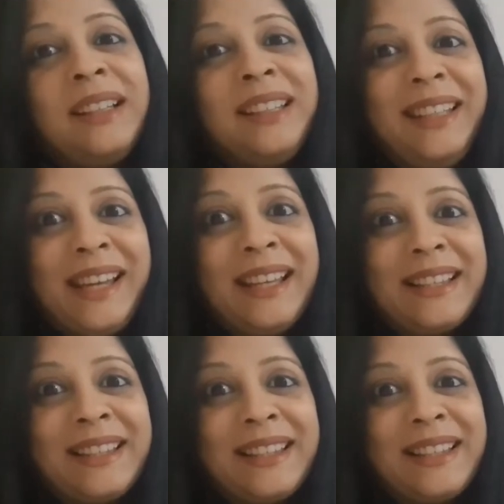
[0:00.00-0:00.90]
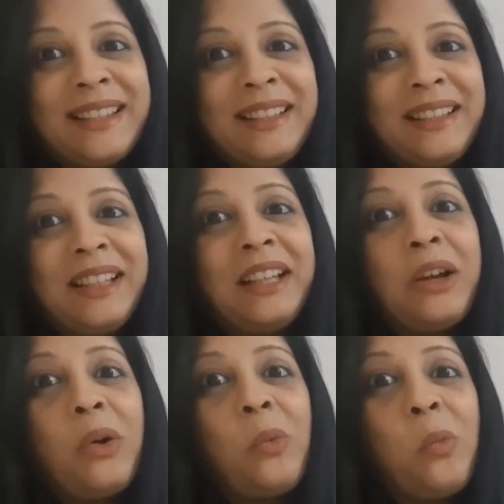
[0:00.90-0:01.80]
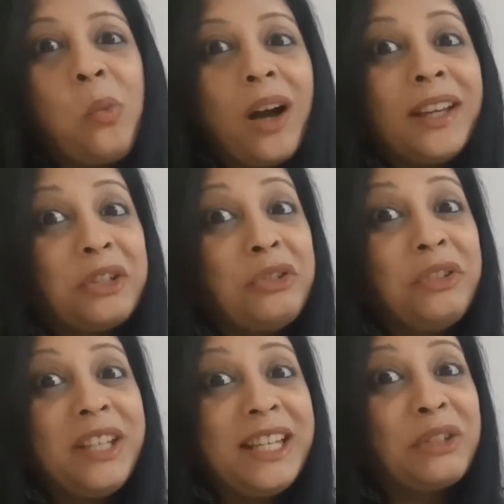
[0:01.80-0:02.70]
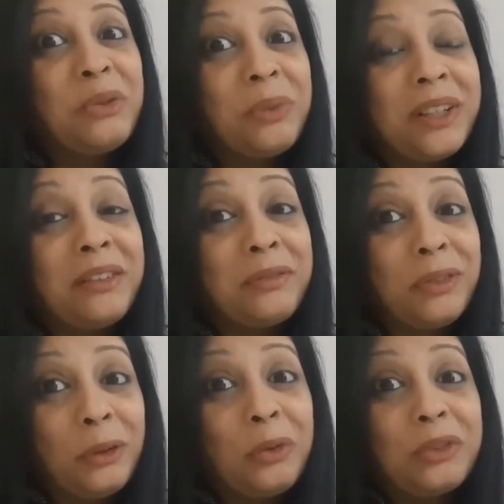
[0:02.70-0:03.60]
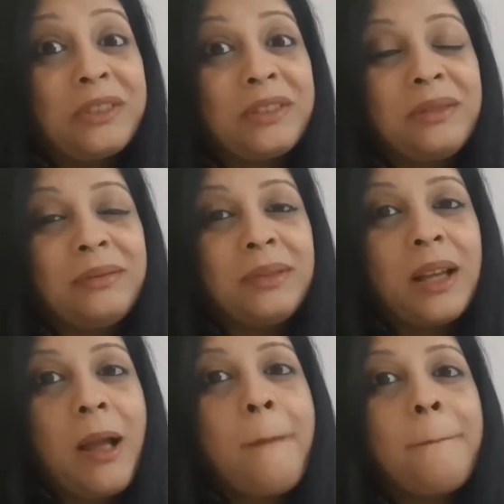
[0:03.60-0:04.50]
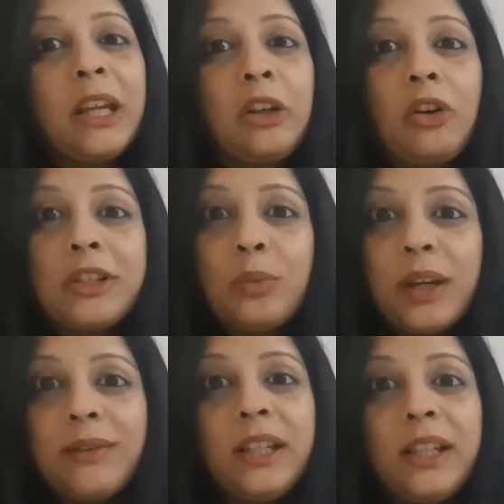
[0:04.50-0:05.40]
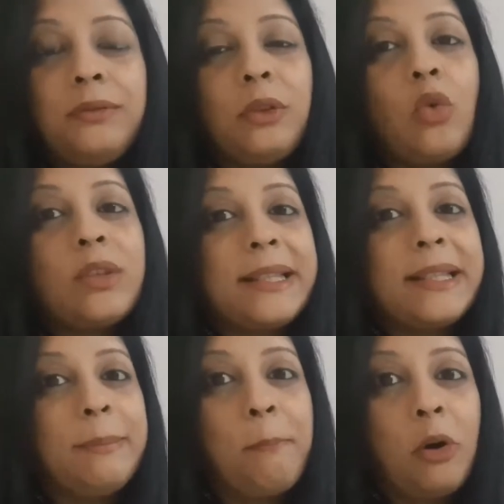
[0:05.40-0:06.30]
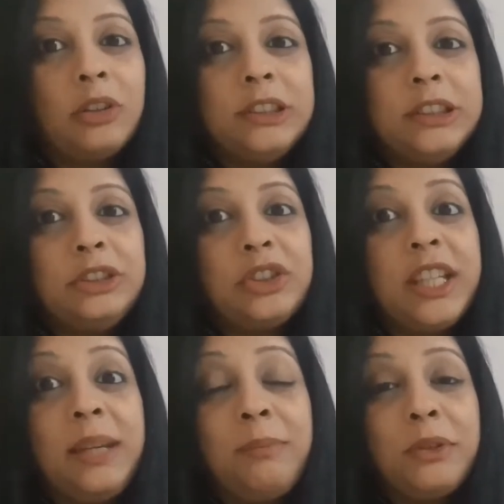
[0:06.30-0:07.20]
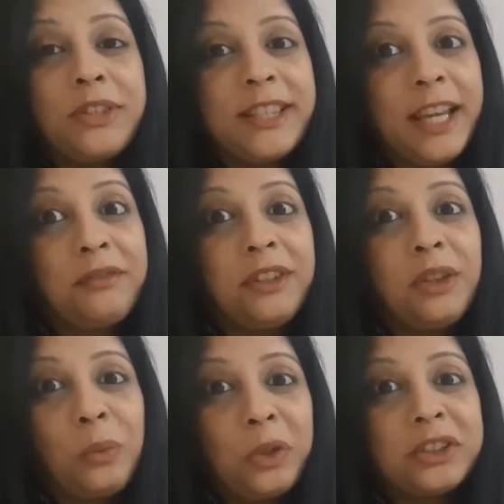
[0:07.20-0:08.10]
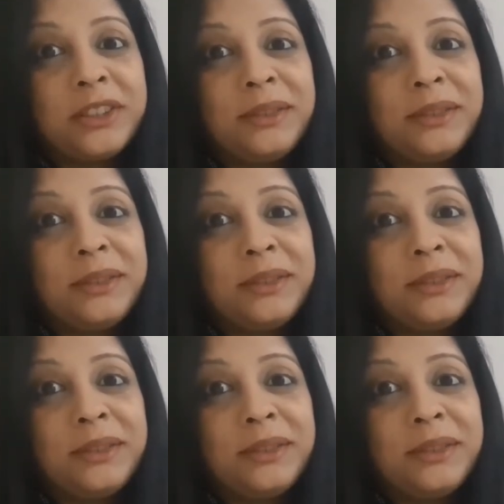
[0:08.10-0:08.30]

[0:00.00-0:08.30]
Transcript: Yes, why do you need to wear a float? Because wearing a float is important to keep you safe in the water.